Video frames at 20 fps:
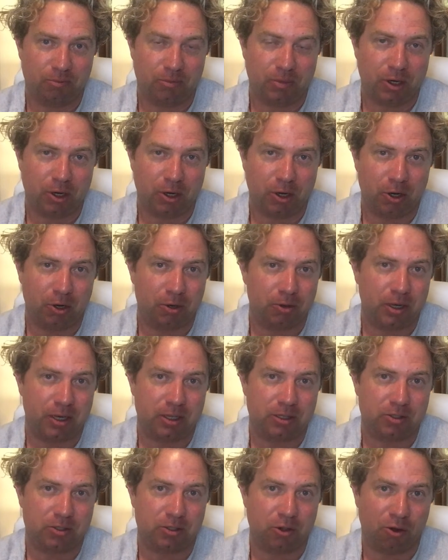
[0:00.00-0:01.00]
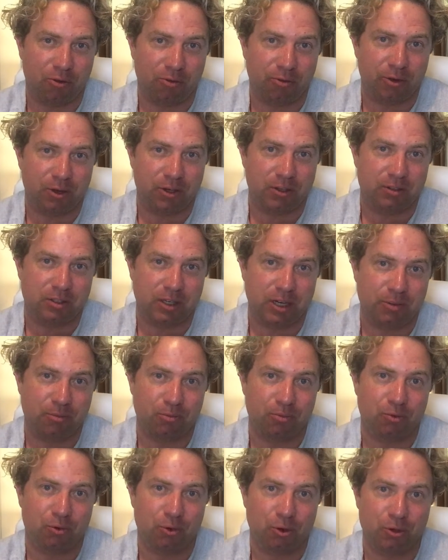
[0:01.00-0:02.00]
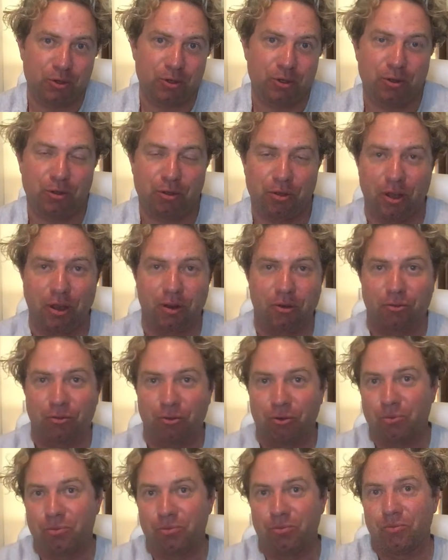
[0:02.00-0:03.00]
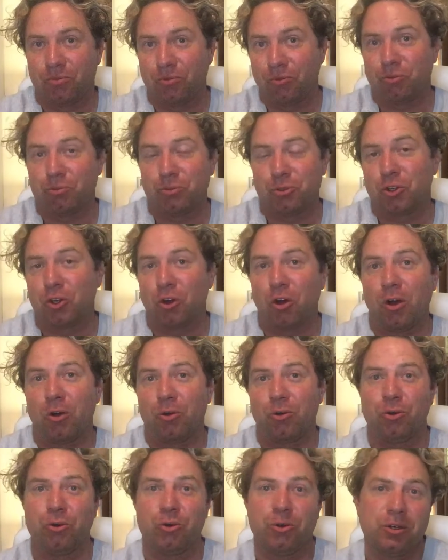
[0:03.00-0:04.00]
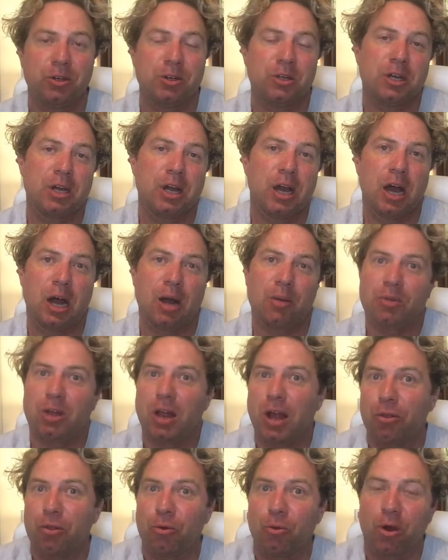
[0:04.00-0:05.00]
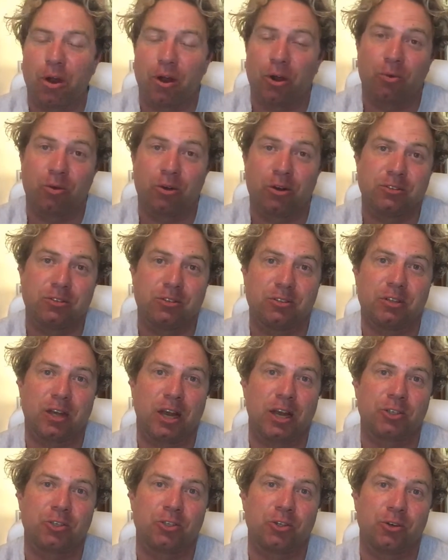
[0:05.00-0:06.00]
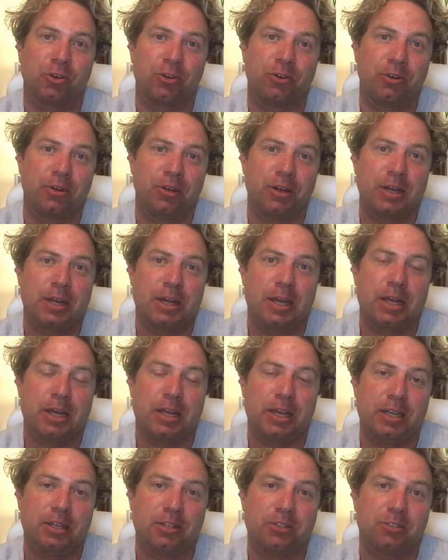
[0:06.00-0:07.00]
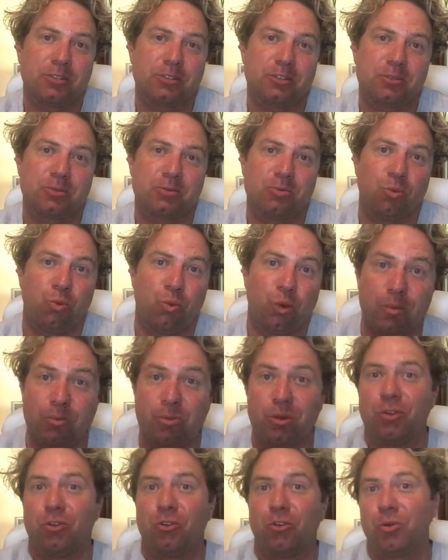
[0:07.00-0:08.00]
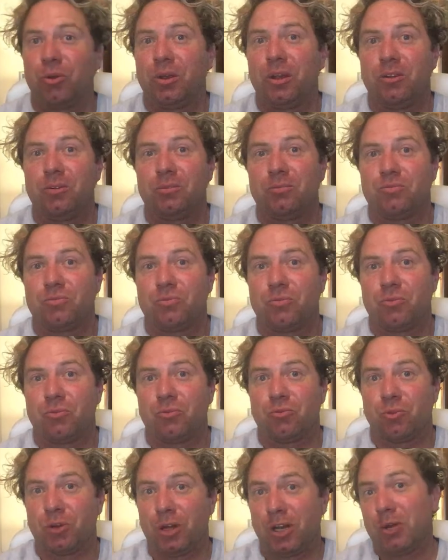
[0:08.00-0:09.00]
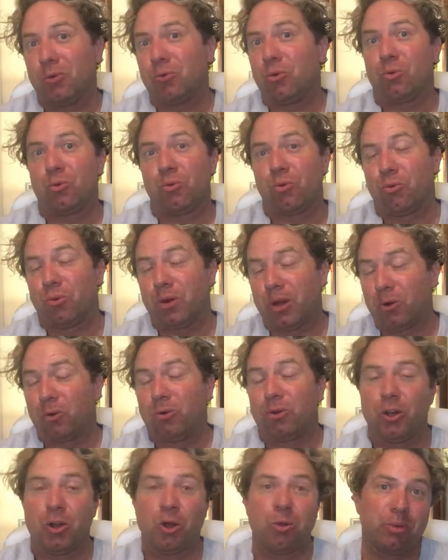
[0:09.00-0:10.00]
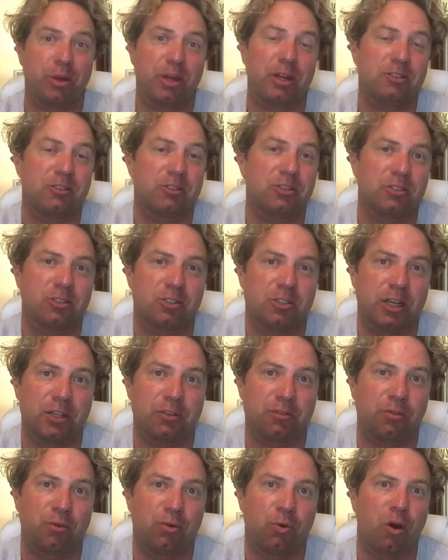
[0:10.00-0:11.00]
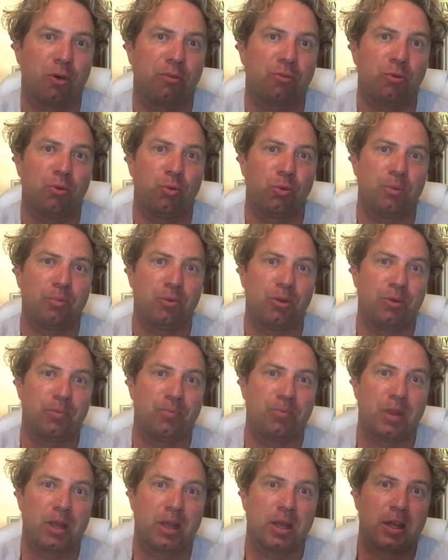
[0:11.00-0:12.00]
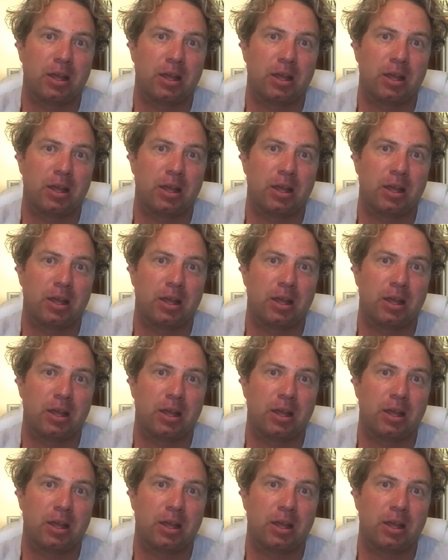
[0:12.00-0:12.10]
it's often a deep-rooted thing from childhood. The other one I wanted to touch on is women doing really well, being successful. Often women